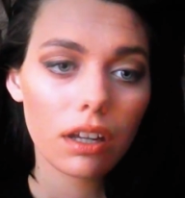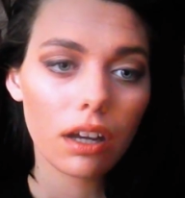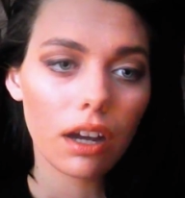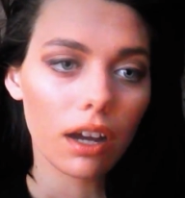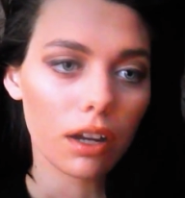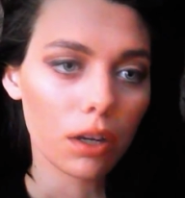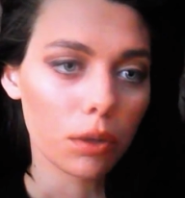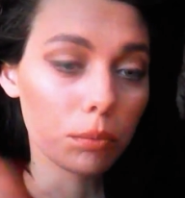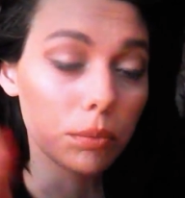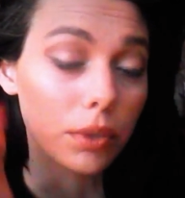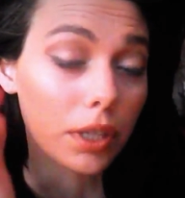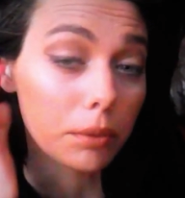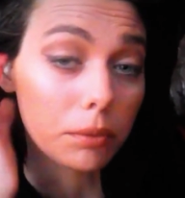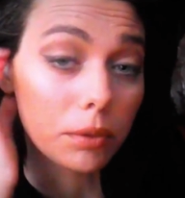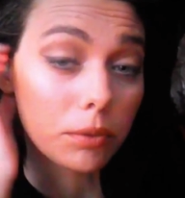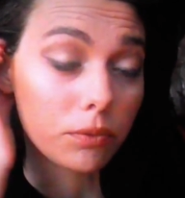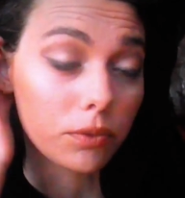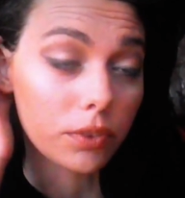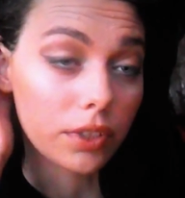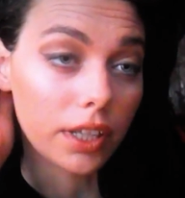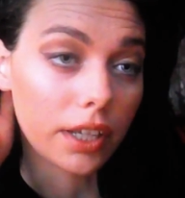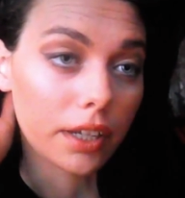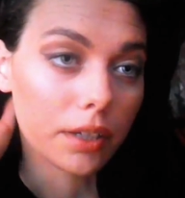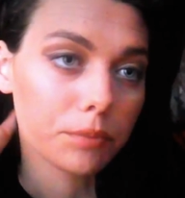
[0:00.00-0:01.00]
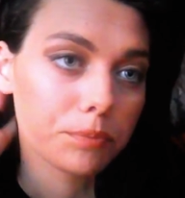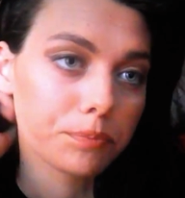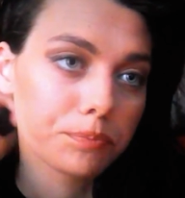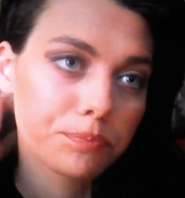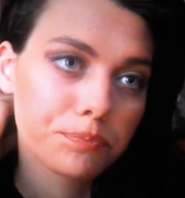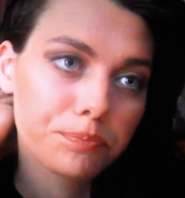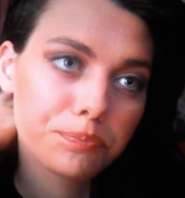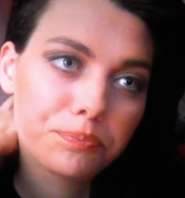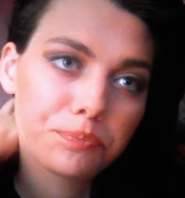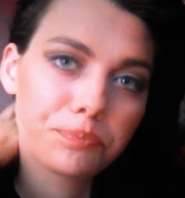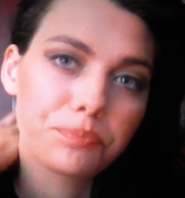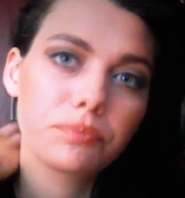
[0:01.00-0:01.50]
I don't blame them for that.
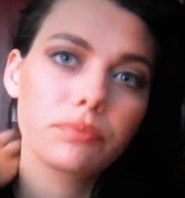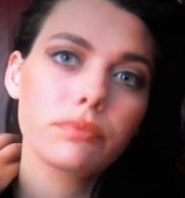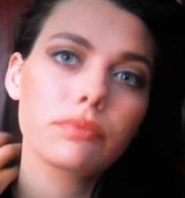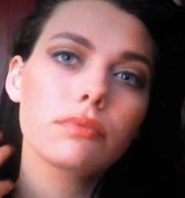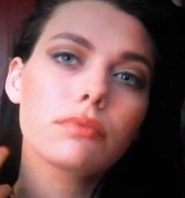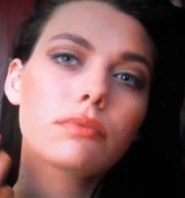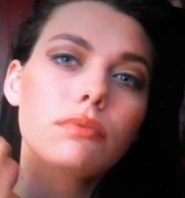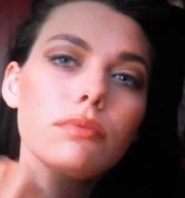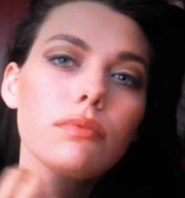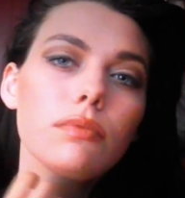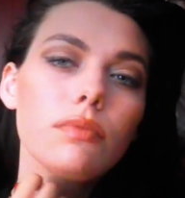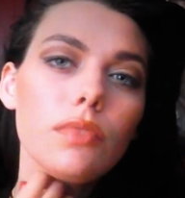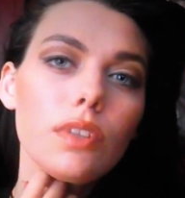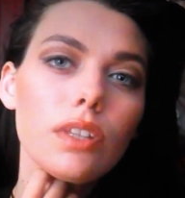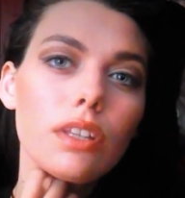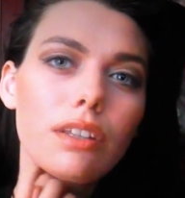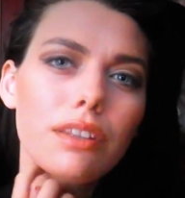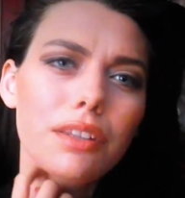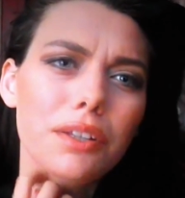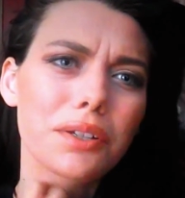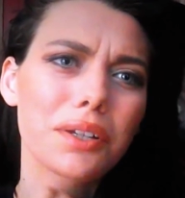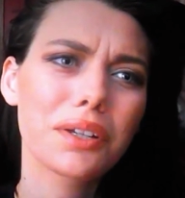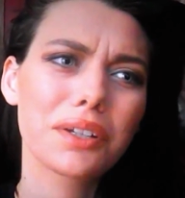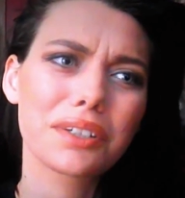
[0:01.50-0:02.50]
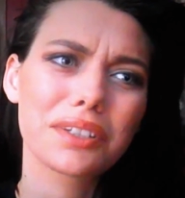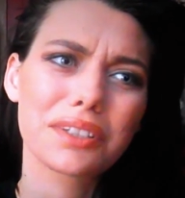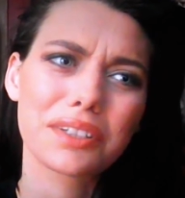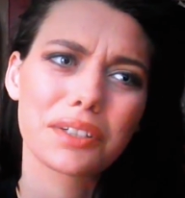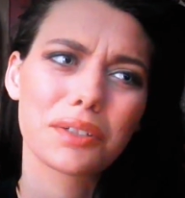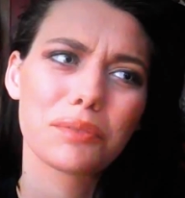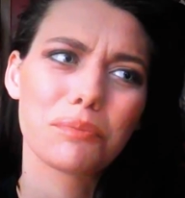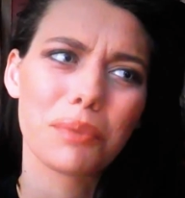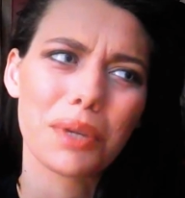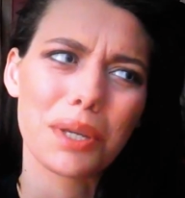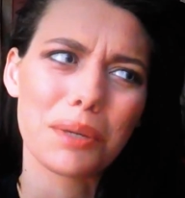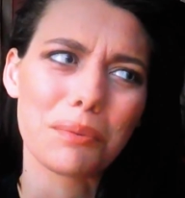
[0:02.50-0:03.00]
They're not
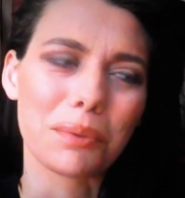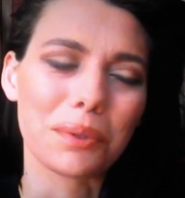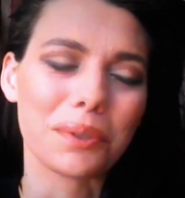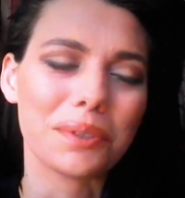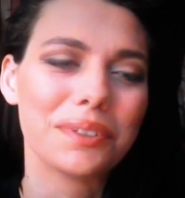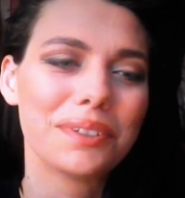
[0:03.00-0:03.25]
good people.